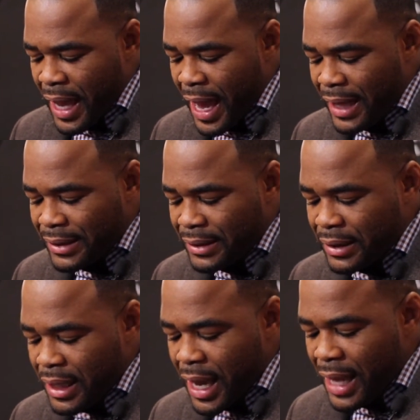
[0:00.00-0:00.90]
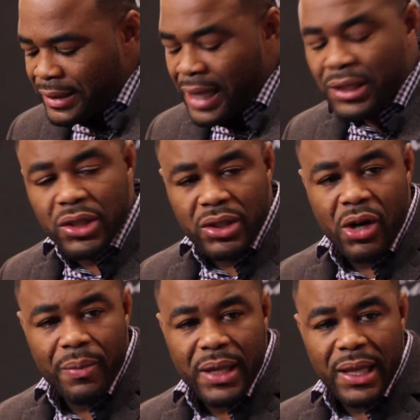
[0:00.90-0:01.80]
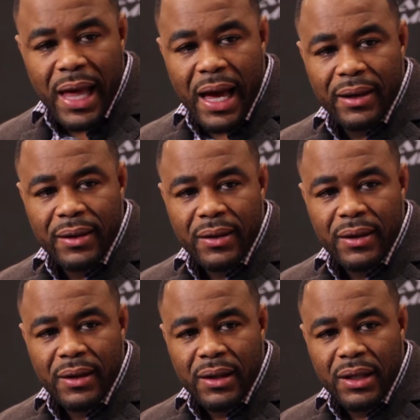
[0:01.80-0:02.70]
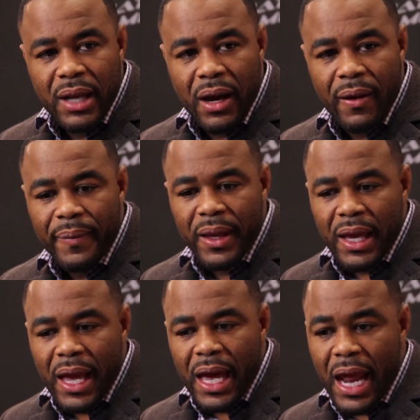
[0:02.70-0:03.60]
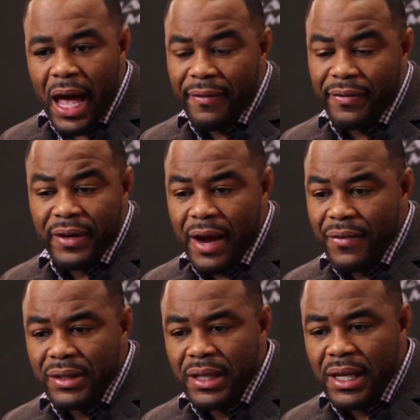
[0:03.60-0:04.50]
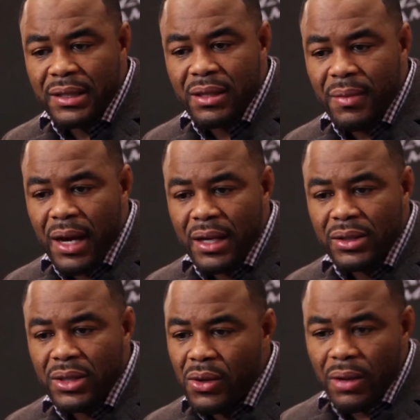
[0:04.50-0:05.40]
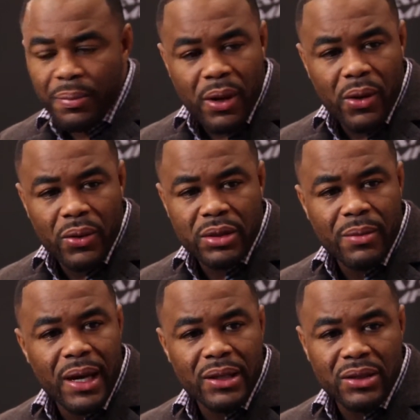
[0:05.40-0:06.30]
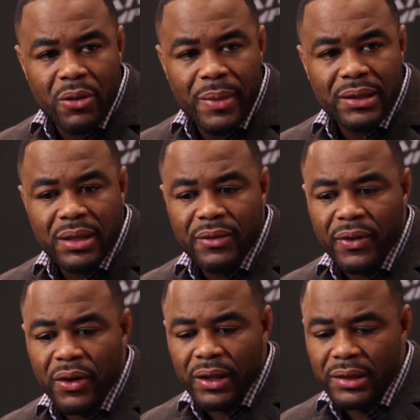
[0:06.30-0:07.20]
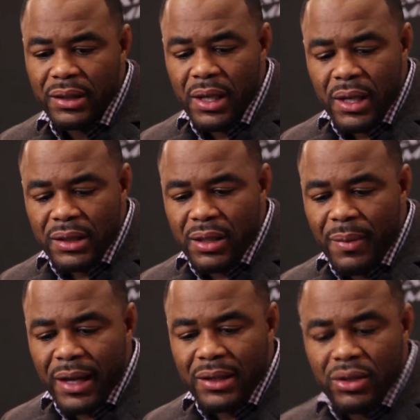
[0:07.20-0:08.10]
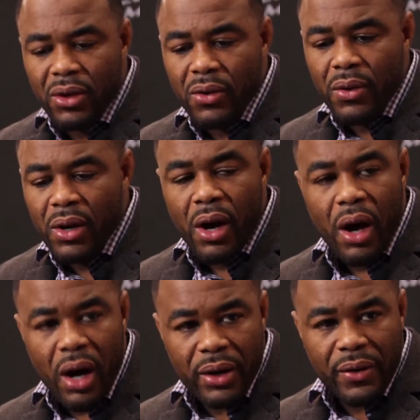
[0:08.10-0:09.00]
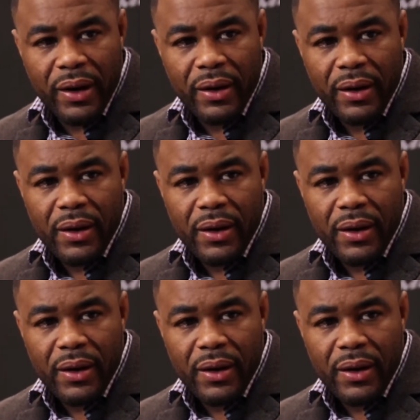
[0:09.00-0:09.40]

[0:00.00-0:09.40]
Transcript: has actually shown me a lot, you know. And I've never seen somebody so composed, somebody so mentally focused, somebody so hungry